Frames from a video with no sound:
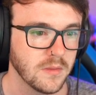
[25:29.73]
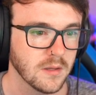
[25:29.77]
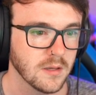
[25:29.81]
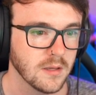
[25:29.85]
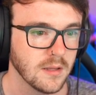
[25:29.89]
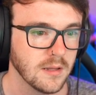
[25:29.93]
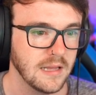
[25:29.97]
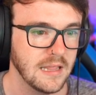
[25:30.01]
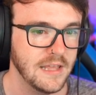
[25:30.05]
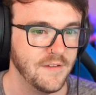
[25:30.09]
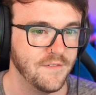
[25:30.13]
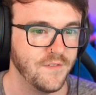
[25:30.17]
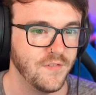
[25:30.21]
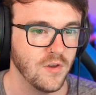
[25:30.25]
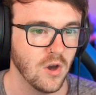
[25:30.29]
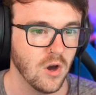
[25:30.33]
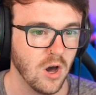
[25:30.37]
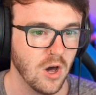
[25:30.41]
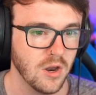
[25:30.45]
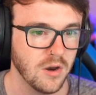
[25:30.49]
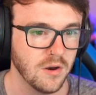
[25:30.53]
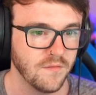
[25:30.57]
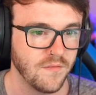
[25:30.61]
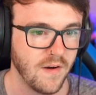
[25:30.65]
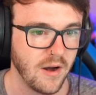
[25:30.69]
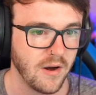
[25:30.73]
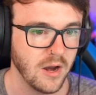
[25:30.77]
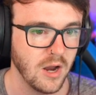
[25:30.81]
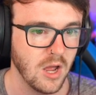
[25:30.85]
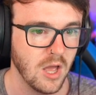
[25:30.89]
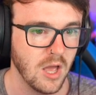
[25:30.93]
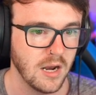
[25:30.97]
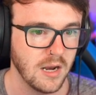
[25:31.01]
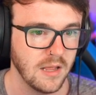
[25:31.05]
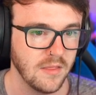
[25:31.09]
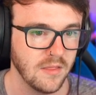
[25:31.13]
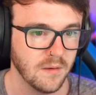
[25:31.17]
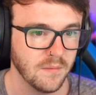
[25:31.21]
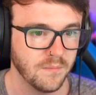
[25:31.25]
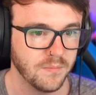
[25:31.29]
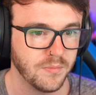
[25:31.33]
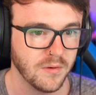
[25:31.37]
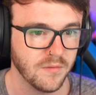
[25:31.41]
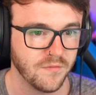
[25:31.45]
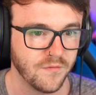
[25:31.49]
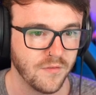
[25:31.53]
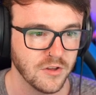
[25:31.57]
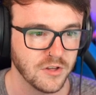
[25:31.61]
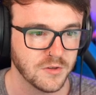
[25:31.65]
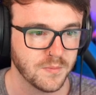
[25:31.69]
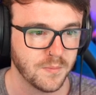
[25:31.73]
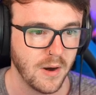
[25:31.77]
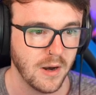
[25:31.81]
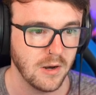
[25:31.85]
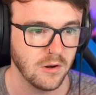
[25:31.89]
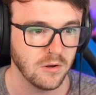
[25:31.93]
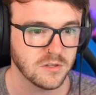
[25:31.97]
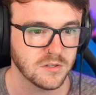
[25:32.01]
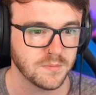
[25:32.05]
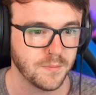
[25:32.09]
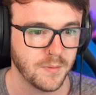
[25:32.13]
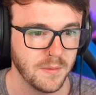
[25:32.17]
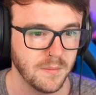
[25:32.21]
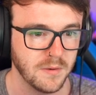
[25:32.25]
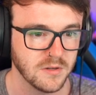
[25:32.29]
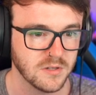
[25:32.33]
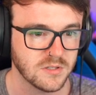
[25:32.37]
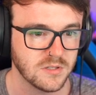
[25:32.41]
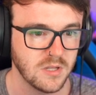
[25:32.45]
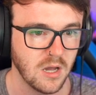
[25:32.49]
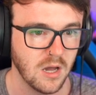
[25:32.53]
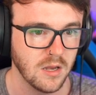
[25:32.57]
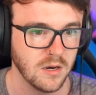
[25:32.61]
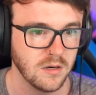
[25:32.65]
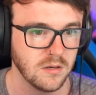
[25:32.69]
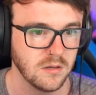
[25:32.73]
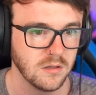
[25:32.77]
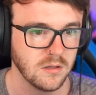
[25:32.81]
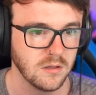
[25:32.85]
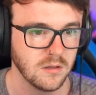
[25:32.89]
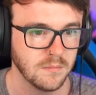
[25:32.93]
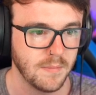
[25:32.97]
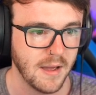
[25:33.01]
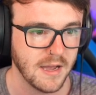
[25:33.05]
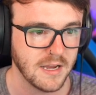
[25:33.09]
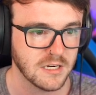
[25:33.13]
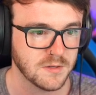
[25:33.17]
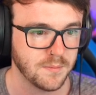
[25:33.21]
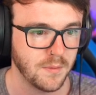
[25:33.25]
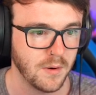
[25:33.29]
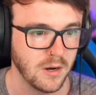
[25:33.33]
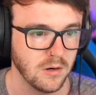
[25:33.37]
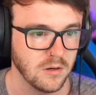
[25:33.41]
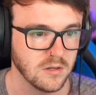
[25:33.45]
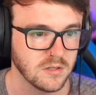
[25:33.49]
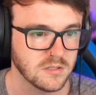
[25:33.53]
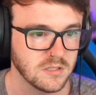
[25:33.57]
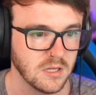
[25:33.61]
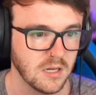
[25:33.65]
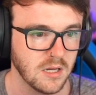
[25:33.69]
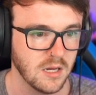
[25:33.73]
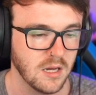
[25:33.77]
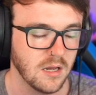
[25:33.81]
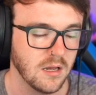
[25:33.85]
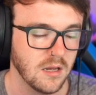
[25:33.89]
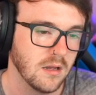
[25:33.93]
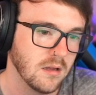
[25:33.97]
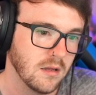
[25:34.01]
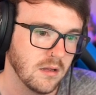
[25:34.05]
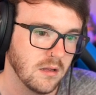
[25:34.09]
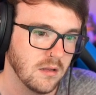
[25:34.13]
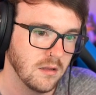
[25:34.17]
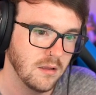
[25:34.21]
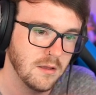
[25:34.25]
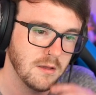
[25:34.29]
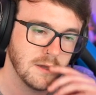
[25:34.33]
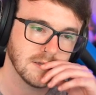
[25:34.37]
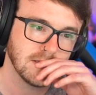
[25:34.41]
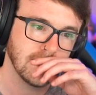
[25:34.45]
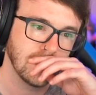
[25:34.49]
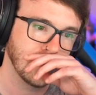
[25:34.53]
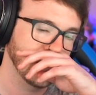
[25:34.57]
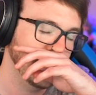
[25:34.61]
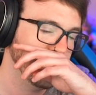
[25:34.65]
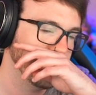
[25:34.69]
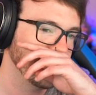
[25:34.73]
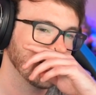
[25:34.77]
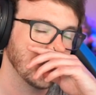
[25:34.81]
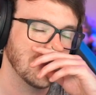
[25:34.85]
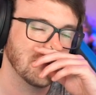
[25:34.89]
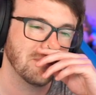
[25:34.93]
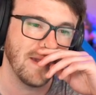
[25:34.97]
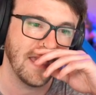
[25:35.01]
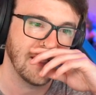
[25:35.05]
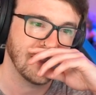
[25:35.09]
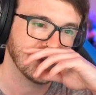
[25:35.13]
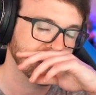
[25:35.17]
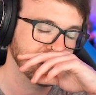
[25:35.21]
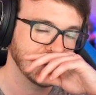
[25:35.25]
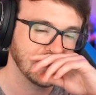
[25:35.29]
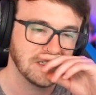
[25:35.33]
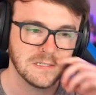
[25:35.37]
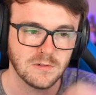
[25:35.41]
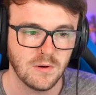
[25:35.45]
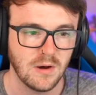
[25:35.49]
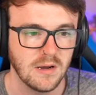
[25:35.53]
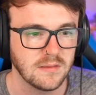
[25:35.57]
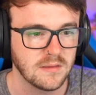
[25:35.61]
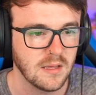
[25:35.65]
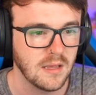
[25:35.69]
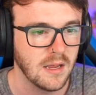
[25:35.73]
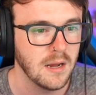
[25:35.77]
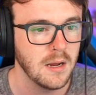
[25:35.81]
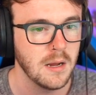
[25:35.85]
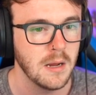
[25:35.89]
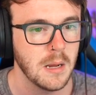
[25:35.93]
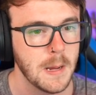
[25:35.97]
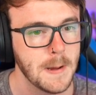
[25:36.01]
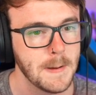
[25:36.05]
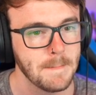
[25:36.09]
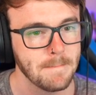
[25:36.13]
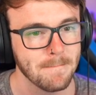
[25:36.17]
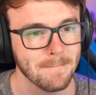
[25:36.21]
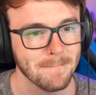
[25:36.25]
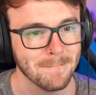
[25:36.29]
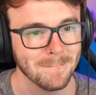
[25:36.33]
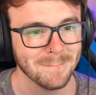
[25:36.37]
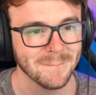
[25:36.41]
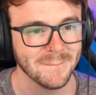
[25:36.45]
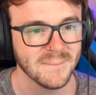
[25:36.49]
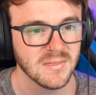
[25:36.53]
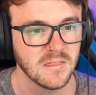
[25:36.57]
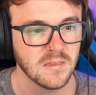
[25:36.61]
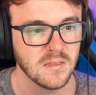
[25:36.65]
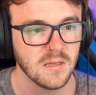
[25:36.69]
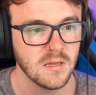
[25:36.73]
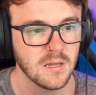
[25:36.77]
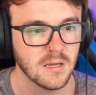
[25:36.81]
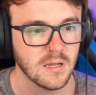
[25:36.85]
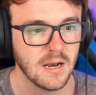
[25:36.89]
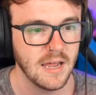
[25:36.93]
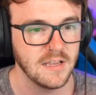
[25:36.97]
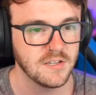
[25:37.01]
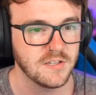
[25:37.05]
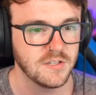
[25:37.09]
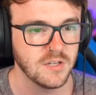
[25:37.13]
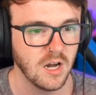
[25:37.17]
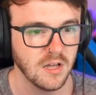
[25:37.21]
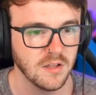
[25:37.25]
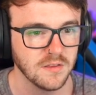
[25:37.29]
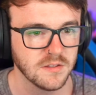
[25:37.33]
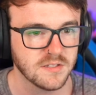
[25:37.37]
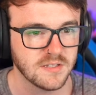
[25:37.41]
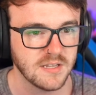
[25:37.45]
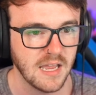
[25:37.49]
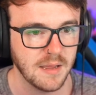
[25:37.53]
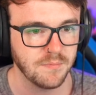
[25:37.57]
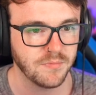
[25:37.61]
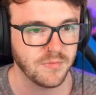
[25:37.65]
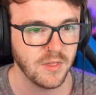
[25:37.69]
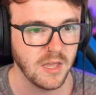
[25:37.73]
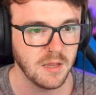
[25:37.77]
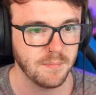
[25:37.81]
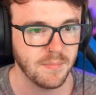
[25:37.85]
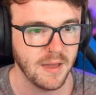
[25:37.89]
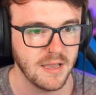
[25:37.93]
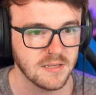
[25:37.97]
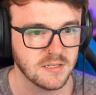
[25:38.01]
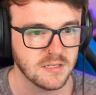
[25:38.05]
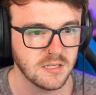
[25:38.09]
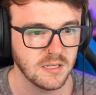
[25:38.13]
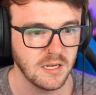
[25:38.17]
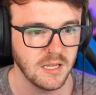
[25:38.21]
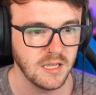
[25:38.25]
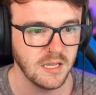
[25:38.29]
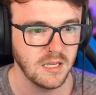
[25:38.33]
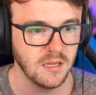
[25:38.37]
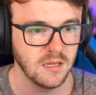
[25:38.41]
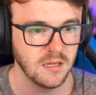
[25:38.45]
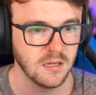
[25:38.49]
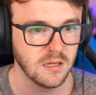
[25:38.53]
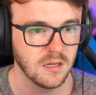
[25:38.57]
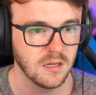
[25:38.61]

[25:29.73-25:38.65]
Leafeon very early. The front sprite looks pretty much done. Back sprite looks you can see the bases right there. Glaceon, same thing basically.